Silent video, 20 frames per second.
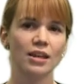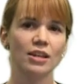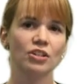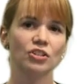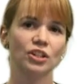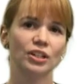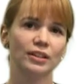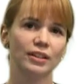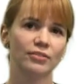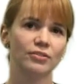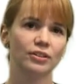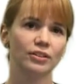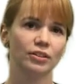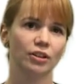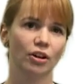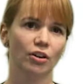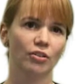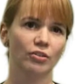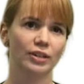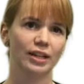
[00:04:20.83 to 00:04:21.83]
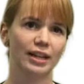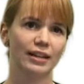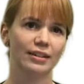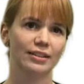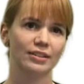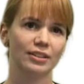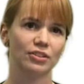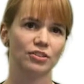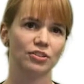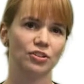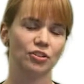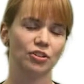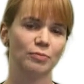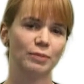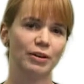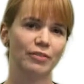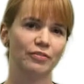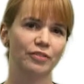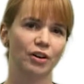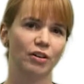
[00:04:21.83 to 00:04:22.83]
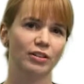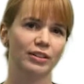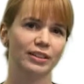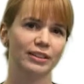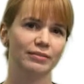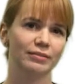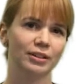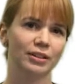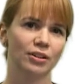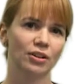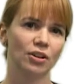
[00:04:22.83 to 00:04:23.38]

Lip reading: She lives alone and is concerned about falling.